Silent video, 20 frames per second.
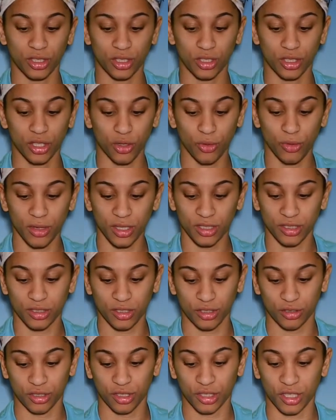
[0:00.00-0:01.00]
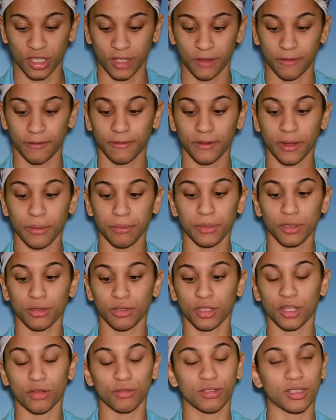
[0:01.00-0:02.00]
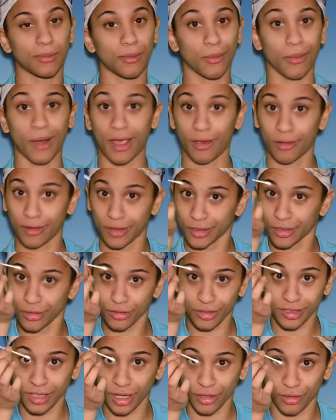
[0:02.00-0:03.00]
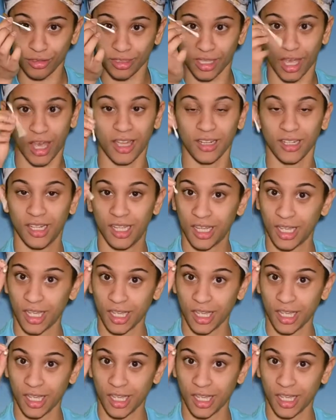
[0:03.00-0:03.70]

to do is you're just going to flip your Q-tip around, because there's another side,